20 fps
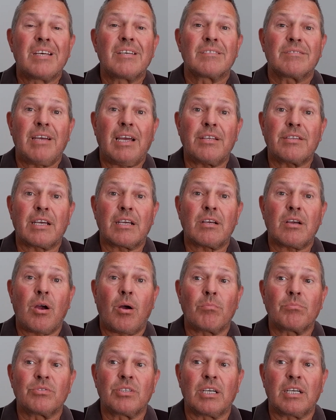Right then,
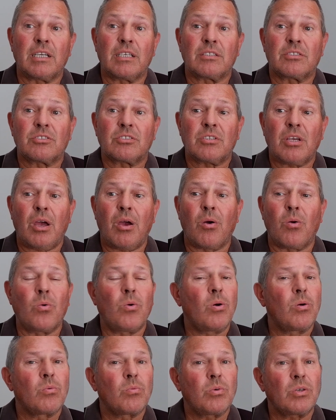comrades,
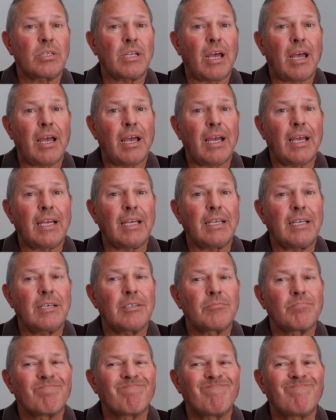so would I
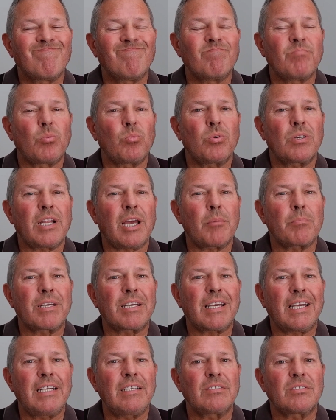be
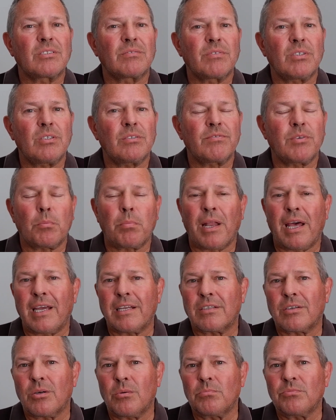keen to vote for
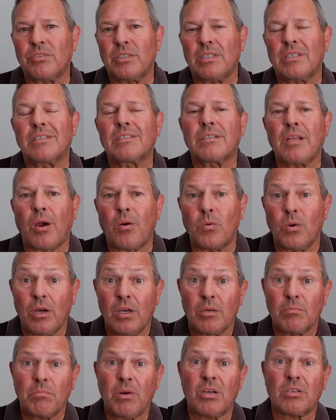Plaid Cymru? No.
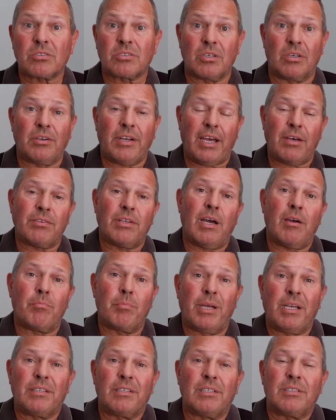Also, now that I've
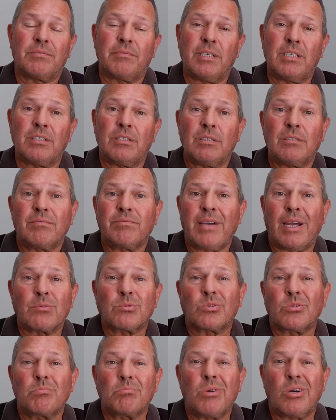made this video, I've found
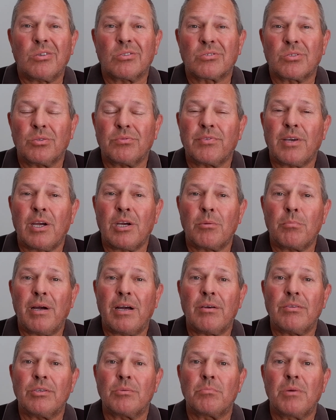some more stuff out
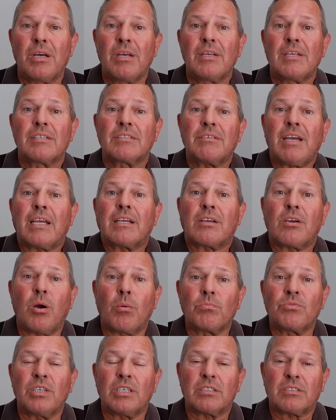about them. Right,
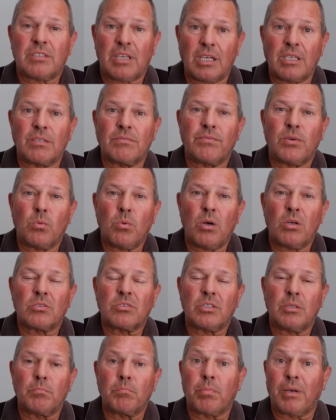comrades, thank you for
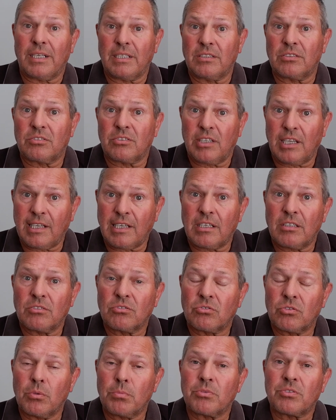watching. Please tick,
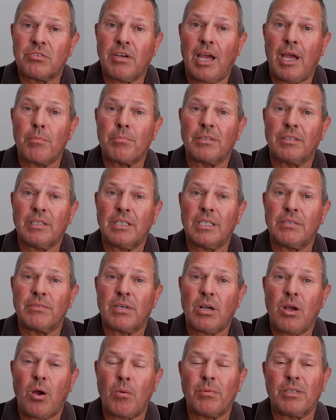subscribe and leave a
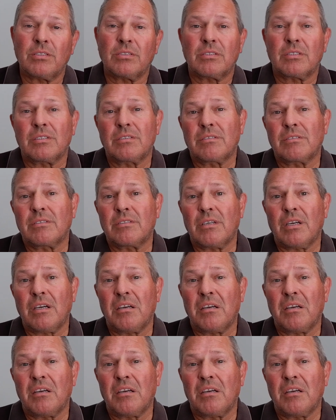comment. And